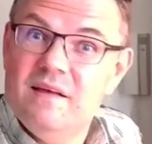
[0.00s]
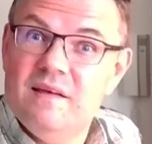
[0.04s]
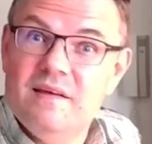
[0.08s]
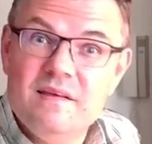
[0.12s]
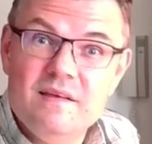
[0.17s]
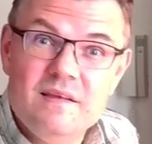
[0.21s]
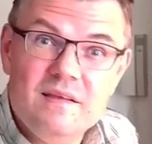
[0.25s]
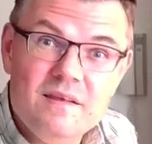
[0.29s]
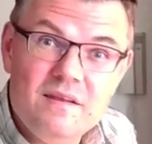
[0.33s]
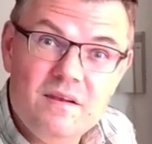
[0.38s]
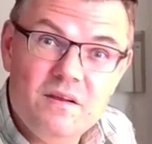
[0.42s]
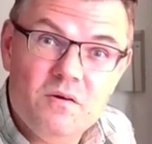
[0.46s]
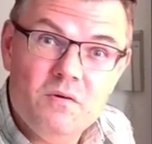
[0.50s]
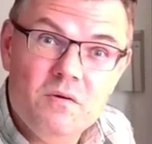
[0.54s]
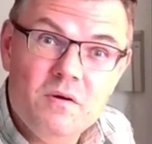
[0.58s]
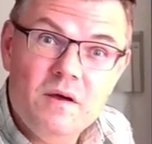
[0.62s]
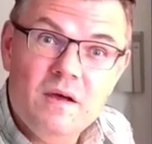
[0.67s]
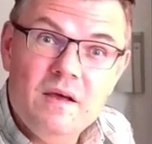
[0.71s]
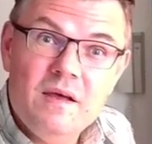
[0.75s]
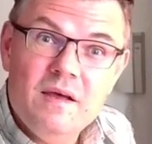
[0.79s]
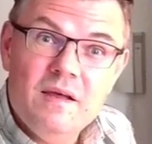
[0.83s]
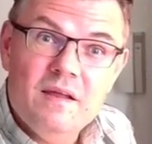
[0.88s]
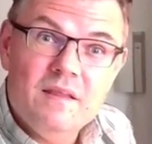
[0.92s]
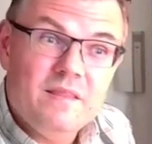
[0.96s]
you know,
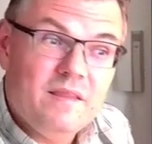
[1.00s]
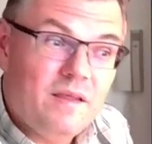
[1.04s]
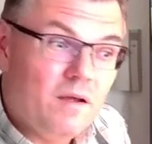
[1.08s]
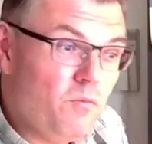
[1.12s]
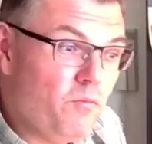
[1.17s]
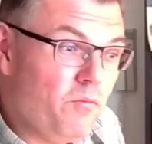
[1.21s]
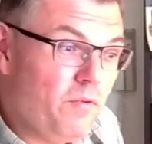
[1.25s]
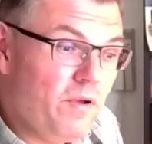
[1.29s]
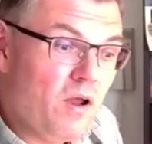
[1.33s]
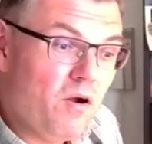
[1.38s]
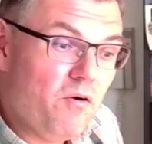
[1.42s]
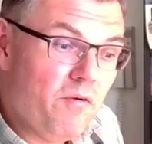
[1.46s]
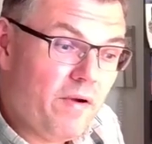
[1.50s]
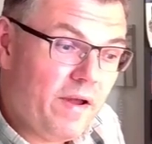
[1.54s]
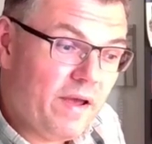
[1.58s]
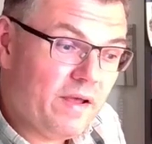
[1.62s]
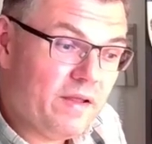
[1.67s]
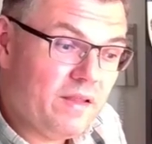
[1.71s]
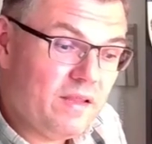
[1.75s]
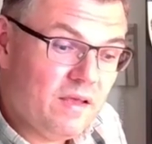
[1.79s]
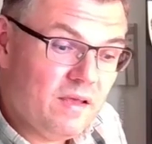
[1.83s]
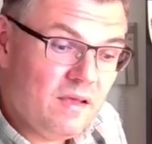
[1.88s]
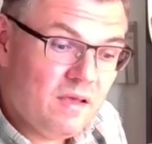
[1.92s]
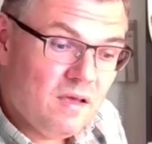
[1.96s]
then we are
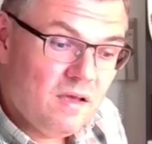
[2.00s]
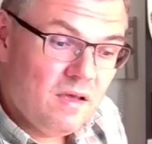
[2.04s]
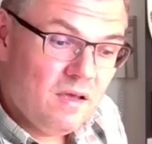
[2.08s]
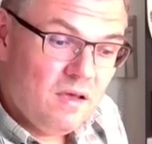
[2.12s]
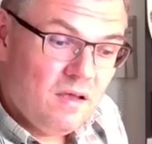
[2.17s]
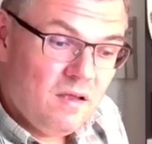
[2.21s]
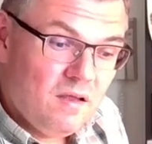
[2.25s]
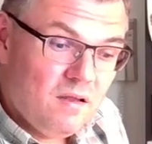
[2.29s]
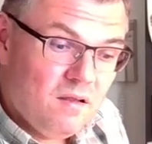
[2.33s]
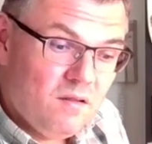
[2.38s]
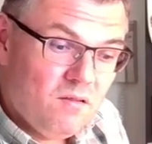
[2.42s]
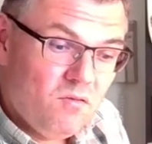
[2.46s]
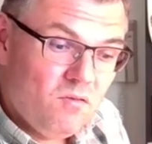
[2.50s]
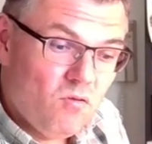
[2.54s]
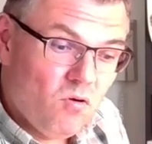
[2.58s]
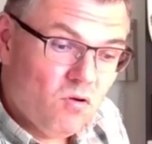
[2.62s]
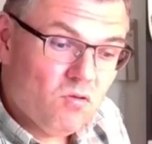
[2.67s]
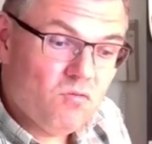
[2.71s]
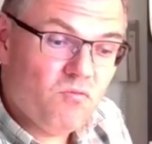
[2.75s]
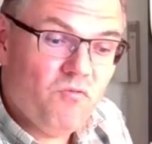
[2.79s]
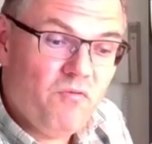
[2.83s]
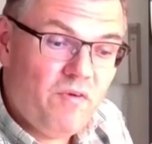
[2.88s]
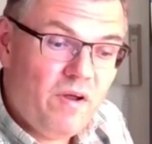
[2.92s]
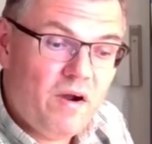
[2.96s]
reacting
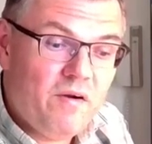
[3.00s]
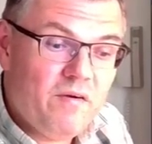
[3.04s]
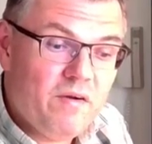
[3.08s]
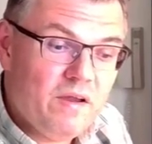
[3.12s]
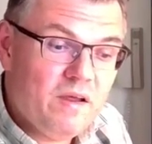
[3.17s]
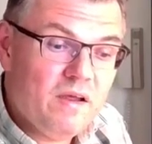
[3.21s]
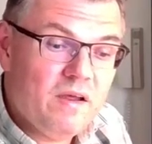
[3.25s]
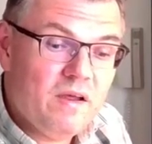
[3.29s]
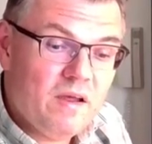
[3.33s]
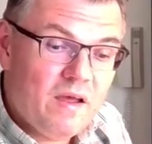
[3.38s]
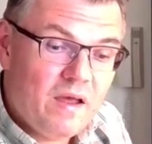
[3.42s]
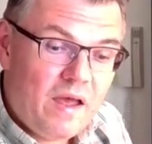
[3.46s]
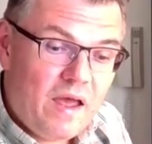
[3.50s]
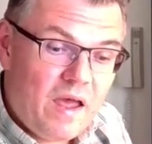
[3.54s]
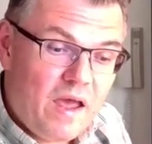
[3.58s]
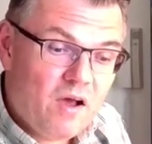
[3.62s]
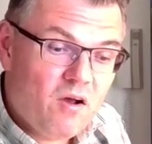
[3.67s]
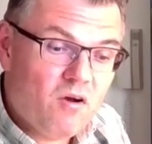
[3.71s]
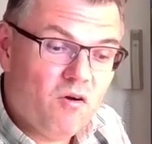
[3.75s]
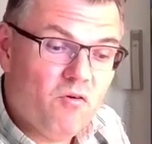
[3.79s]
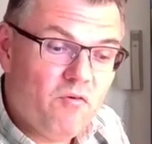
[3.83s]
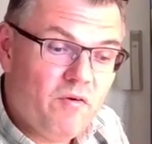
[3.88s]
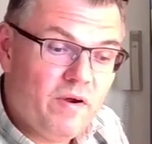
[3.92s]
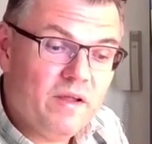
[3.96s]
not very
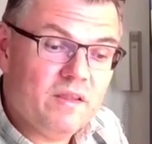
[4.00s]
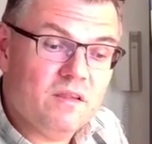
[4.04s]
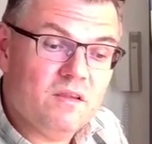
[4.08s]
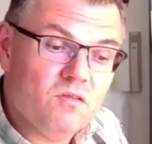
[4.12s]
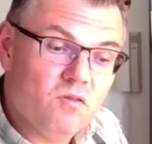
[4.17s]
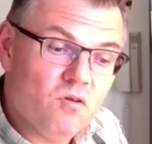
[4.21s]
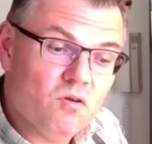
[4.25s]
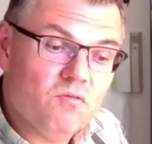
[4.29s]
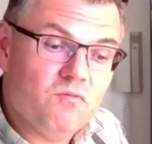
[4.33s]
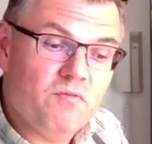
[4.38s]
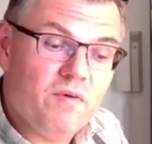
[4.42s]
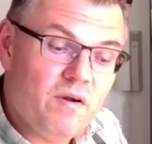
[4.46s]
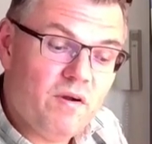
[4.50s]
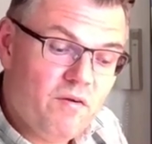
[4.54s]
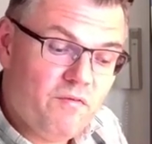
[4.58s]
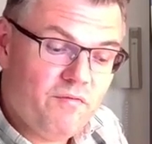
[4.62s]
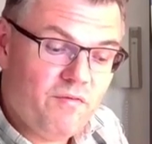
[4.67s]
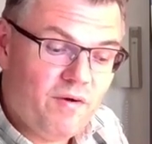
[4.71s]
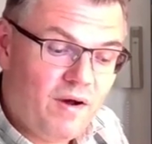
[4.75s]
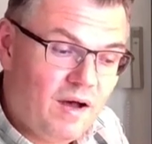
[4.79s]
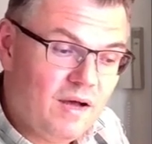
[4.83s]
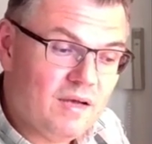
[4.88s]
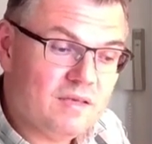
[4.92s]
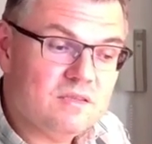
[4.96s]
accurate, not very
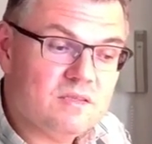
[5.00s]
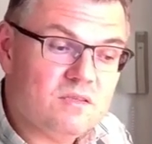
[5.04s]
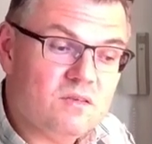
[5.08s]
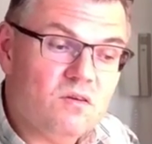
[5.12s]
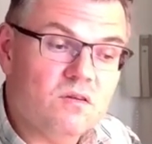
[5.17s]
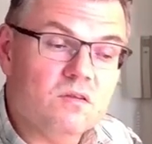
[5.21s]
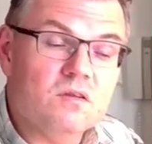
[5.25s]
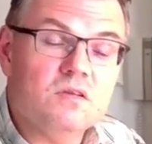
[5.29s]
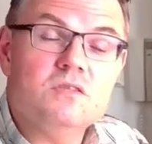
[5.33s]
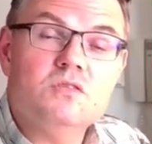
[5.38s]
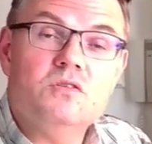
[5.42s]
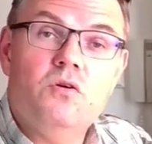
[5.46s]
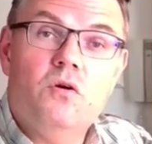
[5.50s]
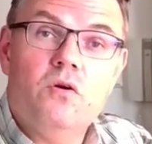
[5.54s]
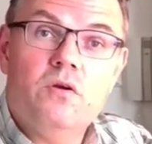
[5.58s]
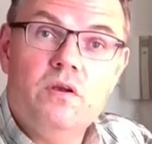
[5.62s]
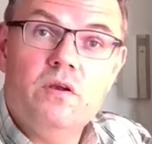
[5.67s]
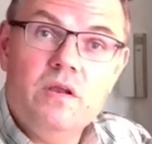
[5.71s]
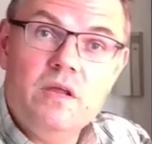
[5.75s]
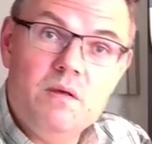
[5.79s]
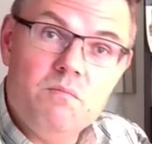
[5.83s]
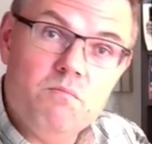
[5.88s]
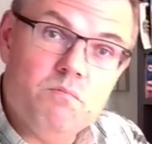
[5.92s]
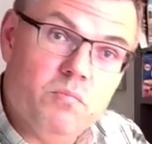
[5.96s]
fast on a certain
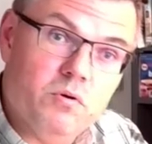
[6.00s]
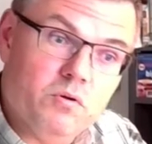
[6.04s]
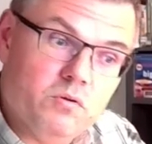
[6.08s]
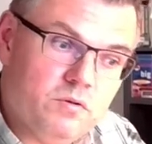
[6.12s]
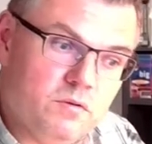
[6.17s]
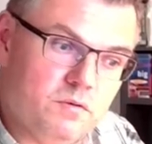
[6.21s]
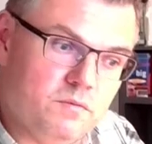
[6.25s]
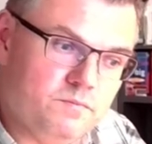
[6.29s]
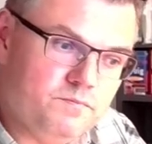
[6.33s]
input.